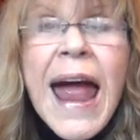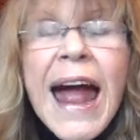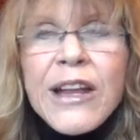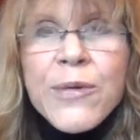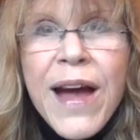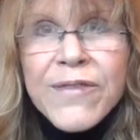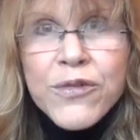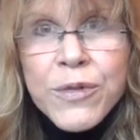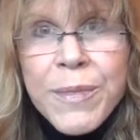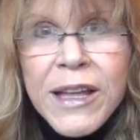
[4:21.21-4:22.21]
and you have
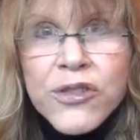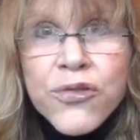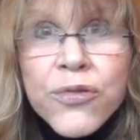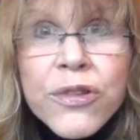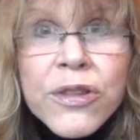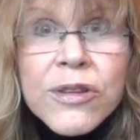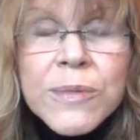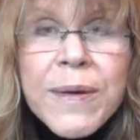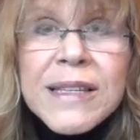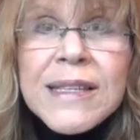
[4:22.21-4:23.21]
to remain true to
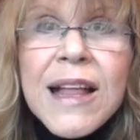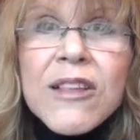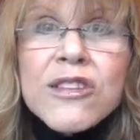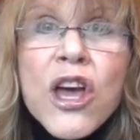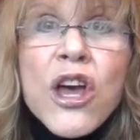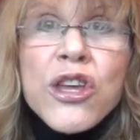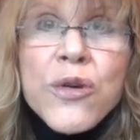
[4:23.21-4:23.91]
those best sellers.